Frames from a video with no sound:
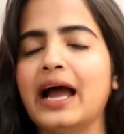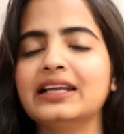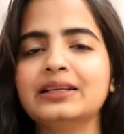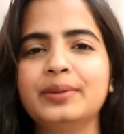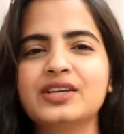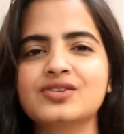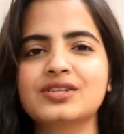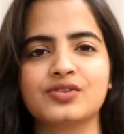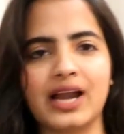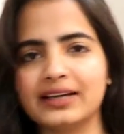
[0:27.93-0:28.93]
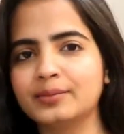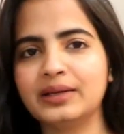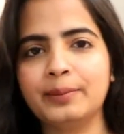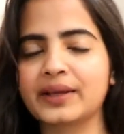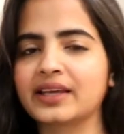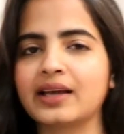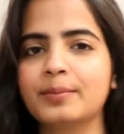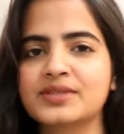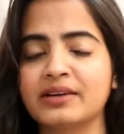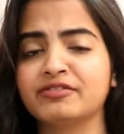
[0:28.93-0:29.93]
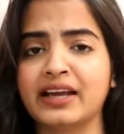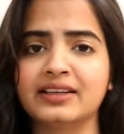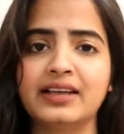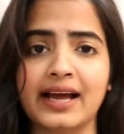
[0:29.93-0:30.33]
I'll be just randomly picking up some viral